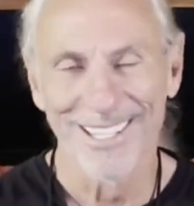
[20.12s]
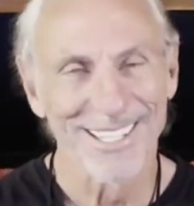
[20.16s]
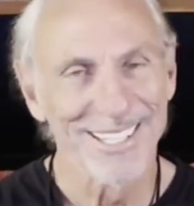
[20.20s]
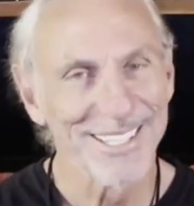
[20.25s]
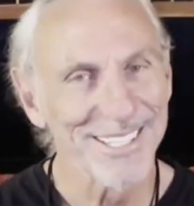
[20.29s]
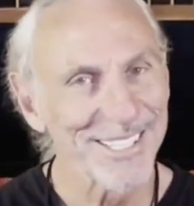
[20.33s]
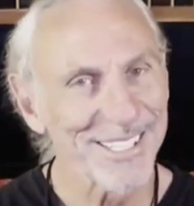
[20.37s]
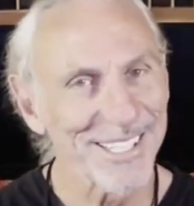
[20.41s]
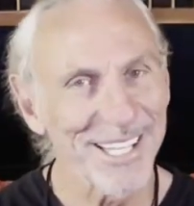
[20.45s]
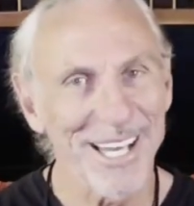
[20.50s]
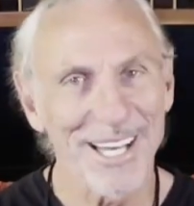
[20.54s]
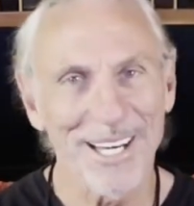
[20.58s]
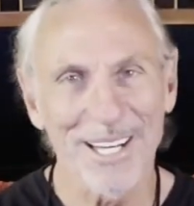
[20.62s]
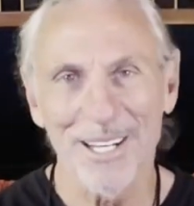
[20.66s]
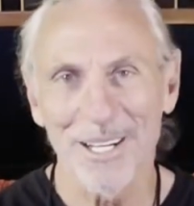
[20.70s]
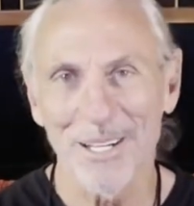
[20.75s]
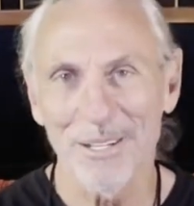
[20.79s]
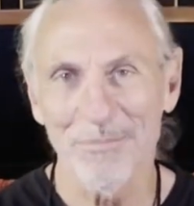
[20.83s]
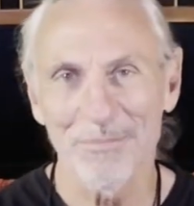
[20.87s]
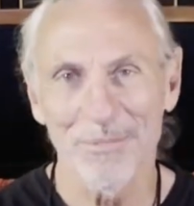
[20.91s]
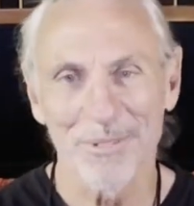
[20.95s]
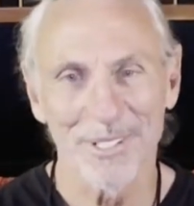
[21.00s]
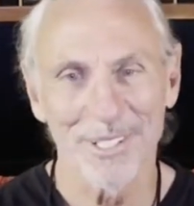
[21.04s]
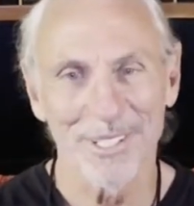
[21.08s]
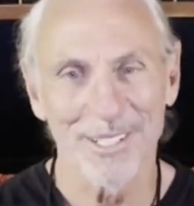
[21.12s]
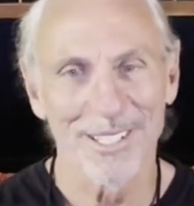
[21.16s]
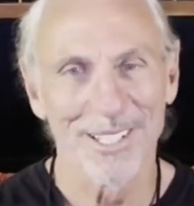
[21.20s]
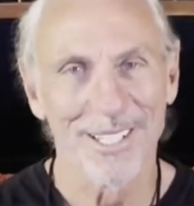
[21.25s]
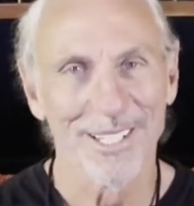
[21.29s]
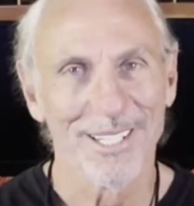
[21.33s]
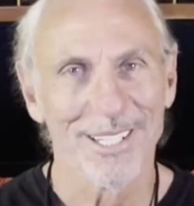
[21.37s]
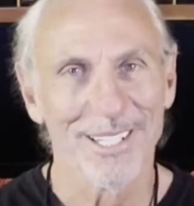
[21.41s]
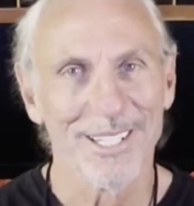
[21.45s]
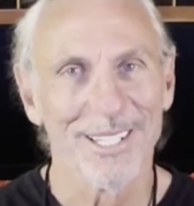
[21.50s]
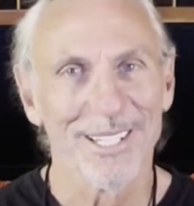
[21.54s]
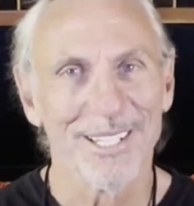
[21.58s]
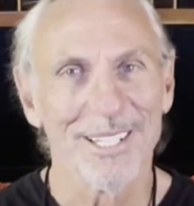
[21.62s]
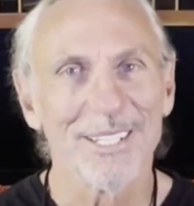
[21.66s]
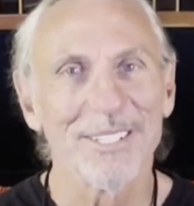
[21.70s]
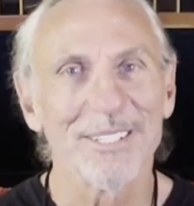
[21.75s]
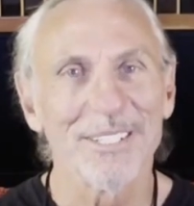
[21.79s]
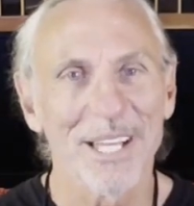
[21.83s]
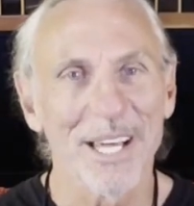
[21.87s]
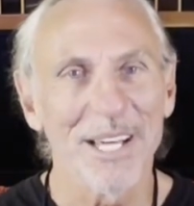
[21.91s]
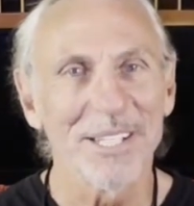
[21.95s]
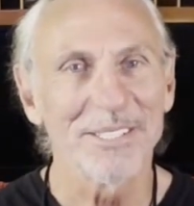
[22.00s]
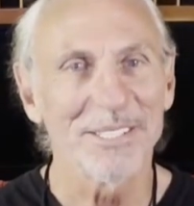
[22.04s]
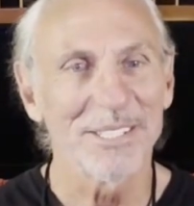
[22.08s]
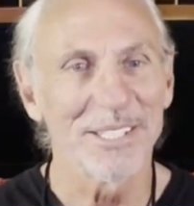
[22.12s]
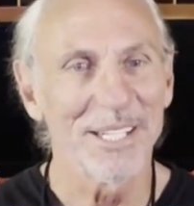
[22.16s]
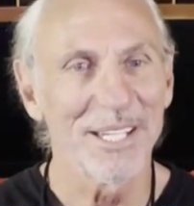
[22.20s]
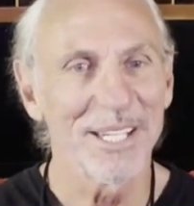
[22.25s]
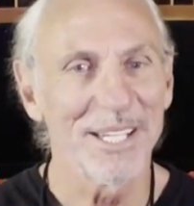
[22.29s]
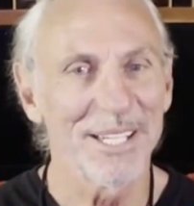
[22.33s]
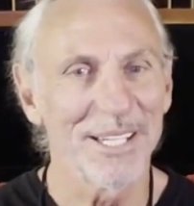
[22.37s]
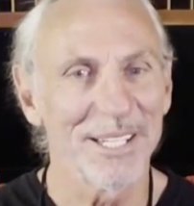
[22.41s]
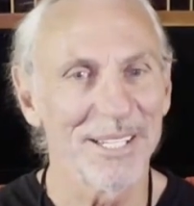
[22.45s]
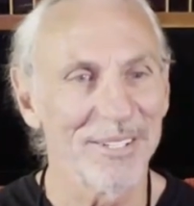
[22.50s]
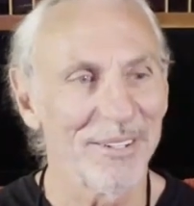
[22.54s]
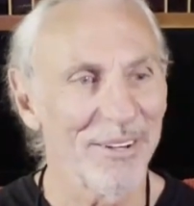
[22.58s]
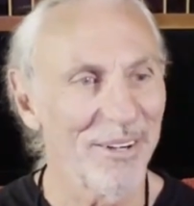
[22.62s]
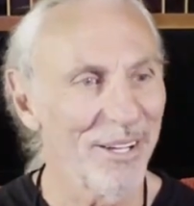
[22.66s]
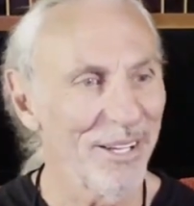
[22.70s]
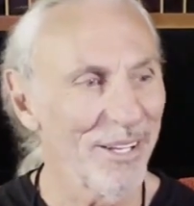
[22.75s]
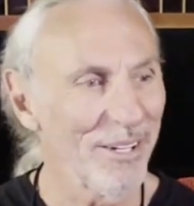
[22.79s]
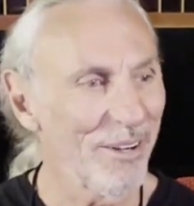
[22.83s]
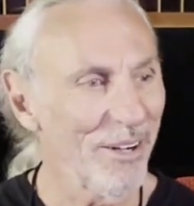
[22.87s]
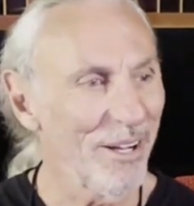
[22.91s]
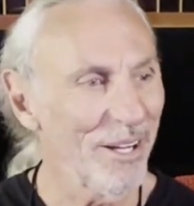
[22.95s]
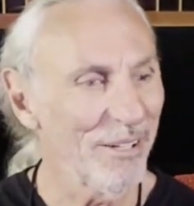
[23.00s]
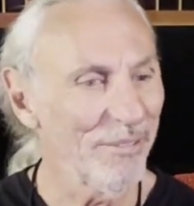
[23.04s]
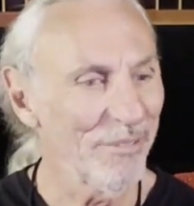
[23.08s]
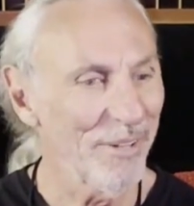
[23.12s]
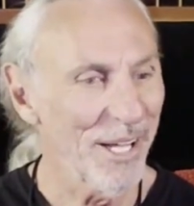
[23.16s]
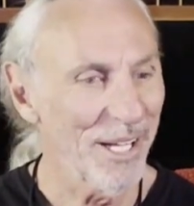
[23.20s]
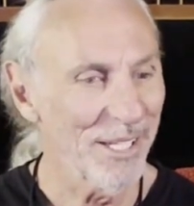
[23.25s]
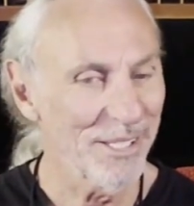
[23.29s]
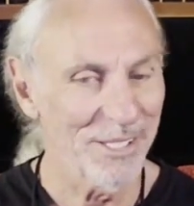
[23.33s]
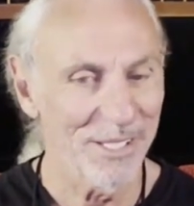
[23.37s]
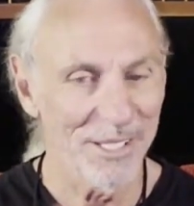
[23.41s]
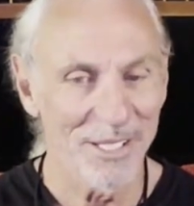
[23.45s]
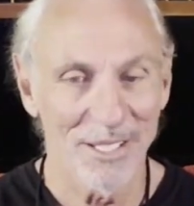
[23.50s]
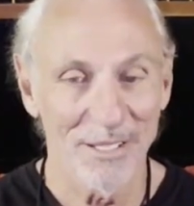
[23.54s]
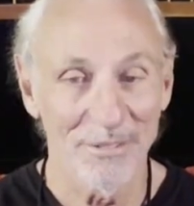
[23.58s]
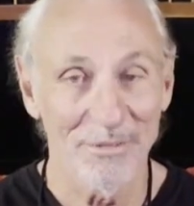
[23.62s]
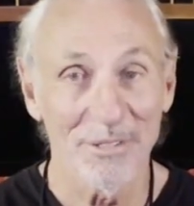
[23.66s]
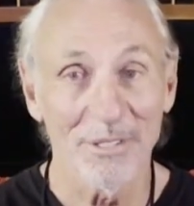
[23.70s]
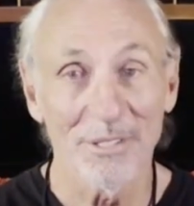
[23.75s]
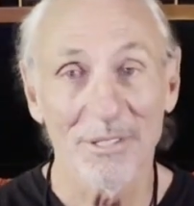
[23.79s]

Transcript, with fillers: setup and testing and, and all of that stuff.